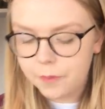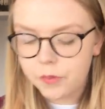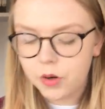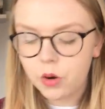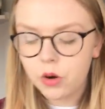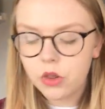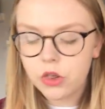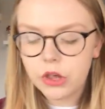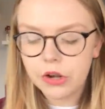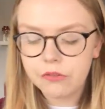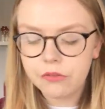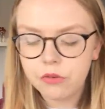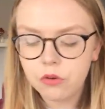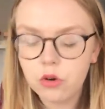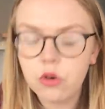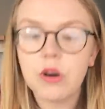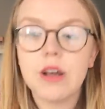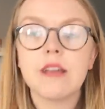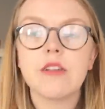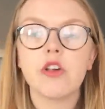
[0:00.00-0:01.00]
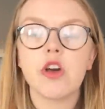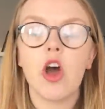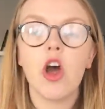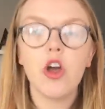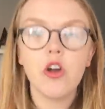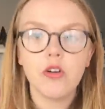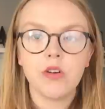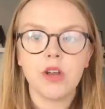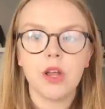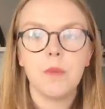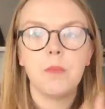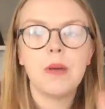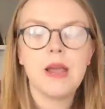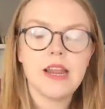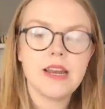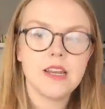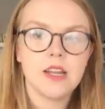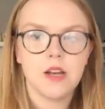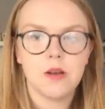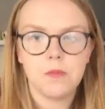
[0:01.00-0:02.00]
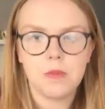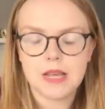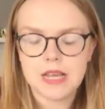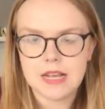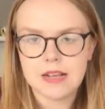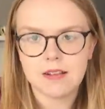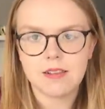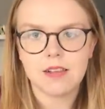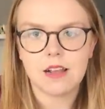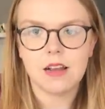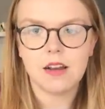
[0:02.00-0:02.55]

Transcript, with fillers: Question 4 is your own opinion piece,